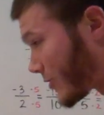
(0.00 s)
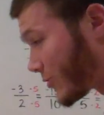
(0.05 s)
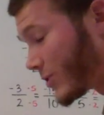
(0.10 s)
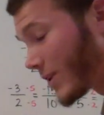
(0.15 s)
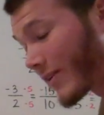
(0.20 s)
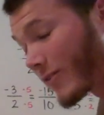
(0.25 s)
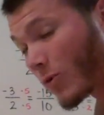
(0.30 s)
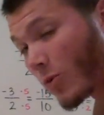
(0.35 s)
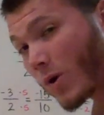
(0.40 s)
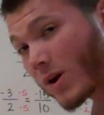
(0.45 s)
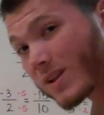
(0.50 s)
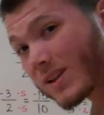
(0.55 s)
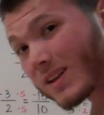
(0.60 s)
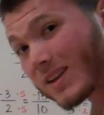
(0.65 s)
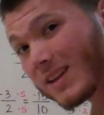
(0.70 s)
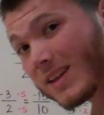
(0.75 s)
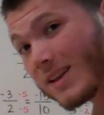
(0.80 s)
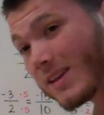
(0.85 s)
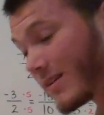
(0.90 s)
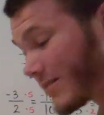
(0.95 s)
you never want to
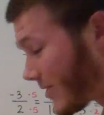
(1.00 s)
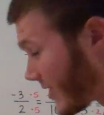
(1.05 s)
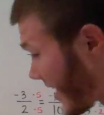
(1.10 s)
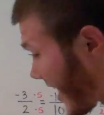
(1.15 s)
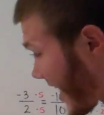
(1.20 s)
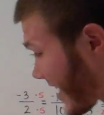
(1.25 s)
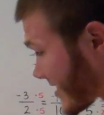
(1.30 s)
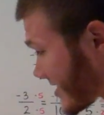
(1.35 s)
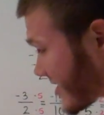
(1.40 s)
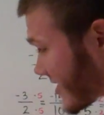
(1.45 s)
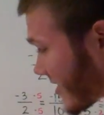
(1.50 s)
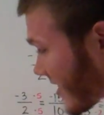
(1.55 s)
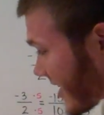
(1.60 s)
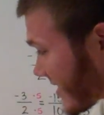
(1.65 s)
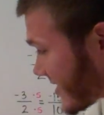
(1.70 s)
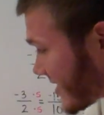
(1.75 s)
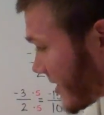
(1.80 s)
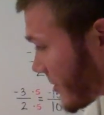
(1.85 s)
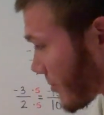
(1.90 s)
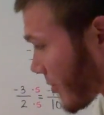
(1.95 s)
leave an answer
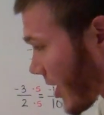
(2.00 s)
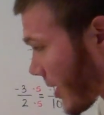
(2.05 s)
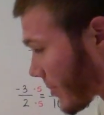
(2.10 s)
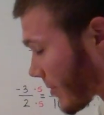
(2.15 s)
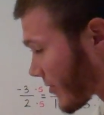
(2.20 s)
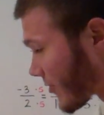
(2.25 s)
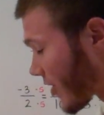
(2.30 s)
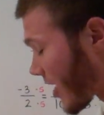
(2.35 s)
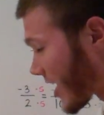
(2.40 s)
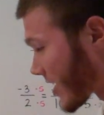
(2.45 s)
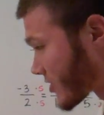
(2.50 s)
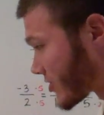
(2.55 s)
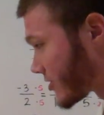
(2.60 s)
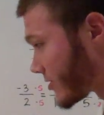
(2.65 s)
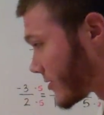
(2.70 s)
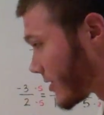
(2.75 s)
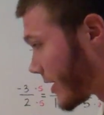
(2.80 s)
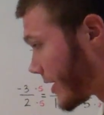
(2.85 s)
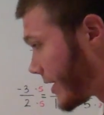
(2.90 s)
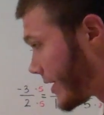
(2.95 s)
as an improper fraction.
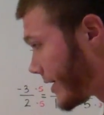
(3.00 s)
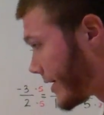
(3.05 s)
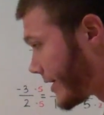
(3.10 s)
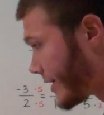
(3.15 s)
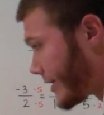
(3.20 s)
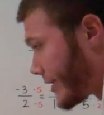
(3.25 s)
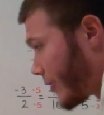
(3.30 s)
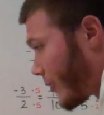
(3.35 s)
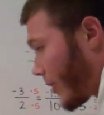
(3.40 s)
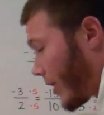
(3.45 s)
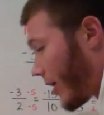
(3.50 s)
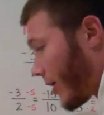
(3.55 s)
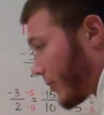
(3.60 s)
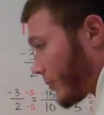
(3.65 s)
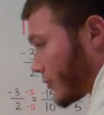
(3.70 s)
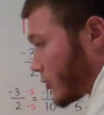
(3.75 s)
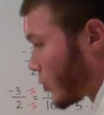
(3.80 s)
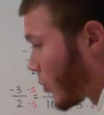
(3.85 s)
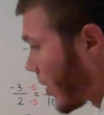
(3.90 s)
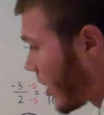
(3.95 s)
Well,
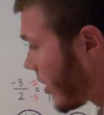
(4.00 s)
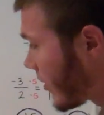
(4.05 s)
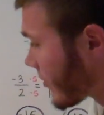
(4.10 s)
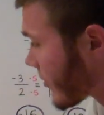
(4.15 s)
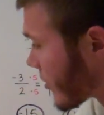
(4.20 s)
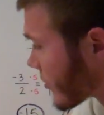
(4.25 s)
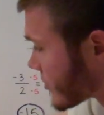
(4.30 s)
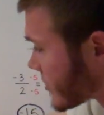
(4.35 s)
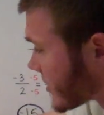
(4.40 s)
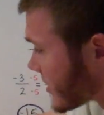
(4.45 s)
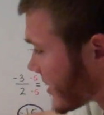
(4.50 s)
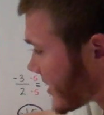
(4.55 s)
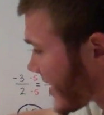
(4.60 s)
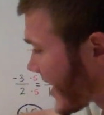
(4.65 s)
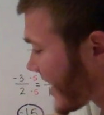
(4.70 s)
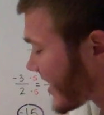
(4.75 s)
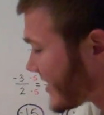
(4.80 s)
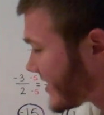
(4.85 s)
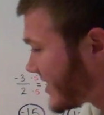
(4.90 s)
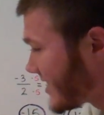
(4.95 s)
12 goes into
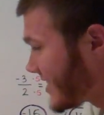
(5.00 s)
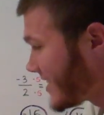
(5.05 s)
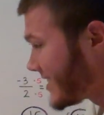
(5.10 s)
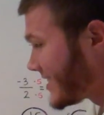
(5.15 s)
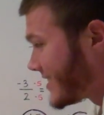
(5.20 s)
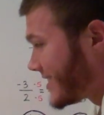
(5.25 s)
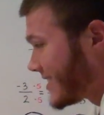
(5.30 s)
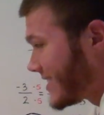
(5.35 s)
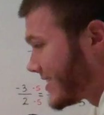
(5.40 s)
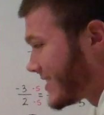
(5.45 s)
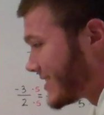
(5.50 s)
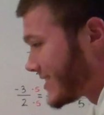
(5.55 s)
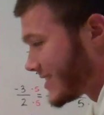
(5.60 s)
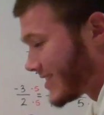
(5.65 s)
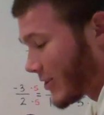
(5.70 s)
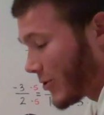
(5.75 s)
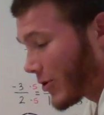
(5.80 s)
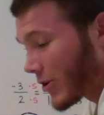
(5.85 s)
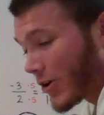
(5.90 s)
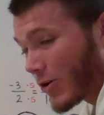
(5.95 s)
19,
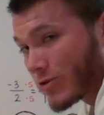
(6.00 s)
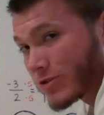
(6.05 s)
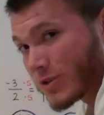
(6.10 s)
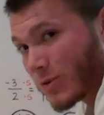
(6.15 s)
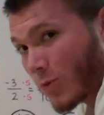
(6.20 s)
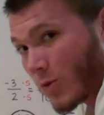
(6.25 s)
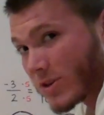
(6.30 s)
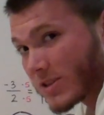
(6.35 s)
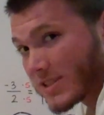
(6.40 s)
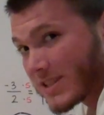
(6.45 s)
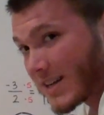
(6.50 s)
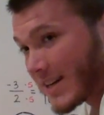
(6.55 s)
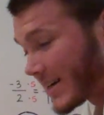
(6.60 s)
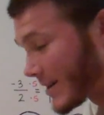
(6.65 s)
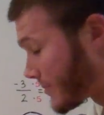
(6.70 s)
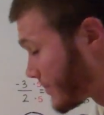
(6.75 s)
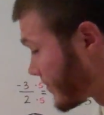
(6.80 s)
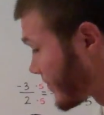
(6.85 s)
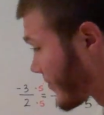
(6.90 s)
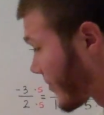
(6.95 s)
it only goes in one
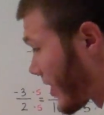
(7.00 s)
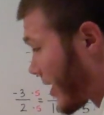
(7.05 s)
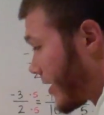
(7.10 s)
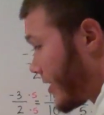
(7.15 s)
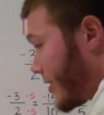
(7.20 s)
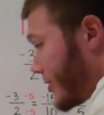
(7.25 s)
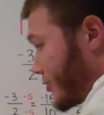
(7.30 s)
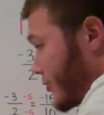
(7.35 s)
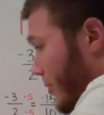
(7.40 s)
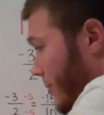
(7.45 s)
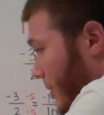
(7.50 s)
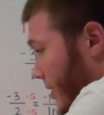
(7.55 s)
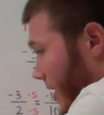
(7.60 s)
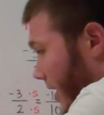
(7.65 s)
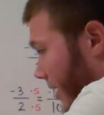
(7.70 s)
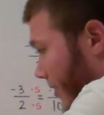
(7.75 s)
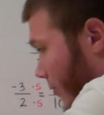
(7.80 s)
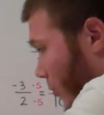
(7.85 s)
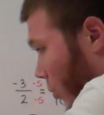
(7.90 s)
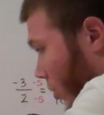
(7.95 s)
time. So I'm going to
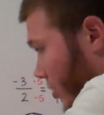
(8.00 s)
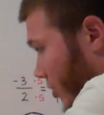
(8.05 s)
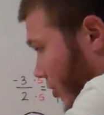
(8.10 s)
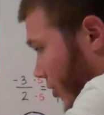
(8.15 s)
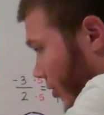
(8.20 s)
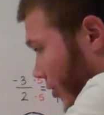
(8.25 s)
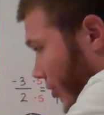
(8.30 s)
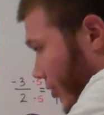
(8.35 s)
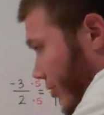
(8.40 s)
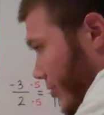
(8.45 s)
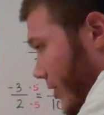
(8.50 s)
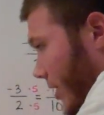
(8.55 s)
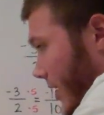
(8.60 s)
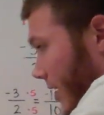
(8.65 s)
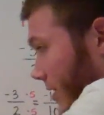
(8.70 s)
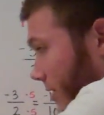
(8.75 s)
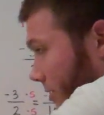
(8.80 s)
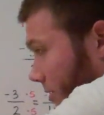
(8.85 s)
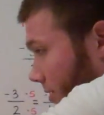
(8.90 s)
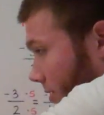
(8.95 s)
have one whole,
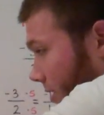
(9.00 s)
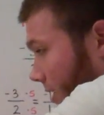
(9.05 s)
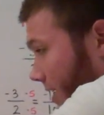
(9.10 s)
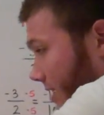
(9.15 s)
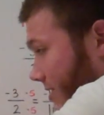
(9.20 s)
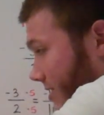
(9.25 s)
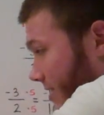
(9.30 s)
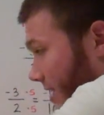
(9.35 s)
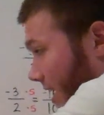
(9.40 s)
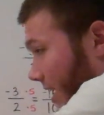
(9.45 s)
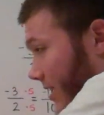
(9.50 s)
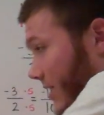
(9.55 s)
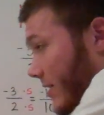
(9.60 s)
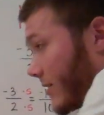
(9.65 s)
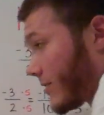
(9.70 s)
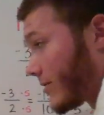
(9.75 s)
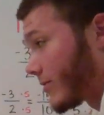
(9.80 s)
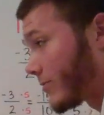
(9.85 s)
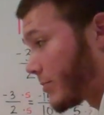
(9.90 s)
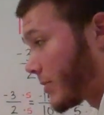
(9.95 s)
and it's
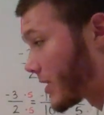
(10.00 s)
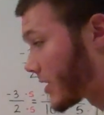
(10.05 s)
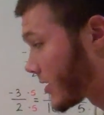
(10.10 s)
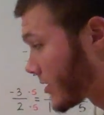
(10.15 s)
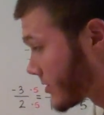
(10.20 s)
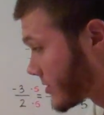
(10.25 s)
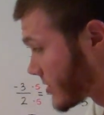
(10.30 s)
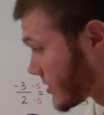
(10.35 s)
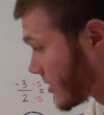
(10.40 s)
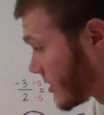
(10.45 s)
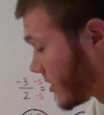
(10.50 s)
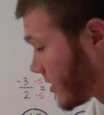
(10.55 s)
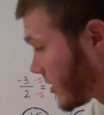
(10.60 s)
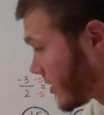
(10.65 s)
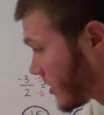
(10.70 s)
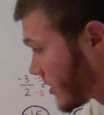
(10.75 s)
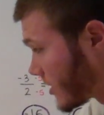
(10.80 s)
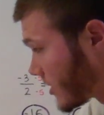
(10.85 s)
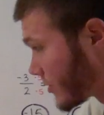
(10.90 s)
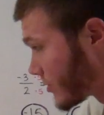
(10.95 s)
negative because
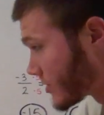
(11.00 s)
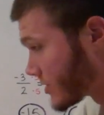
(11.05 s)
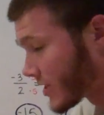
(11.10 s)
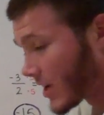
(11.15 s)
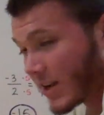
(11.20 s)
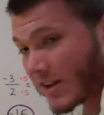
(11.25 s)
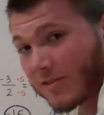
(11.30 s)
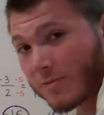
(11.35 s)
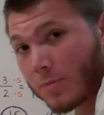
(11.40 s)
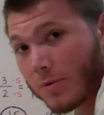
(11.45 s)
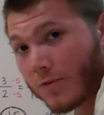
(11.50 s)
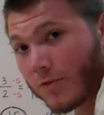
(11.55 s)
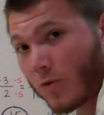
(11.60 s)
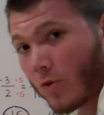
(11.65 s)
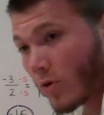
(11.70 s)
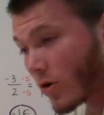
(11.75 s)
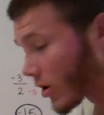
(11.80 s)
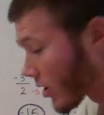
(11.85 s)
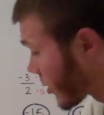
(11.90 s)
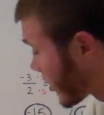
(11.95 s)
it was negative
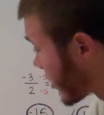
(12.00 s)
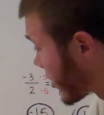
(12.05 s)
before.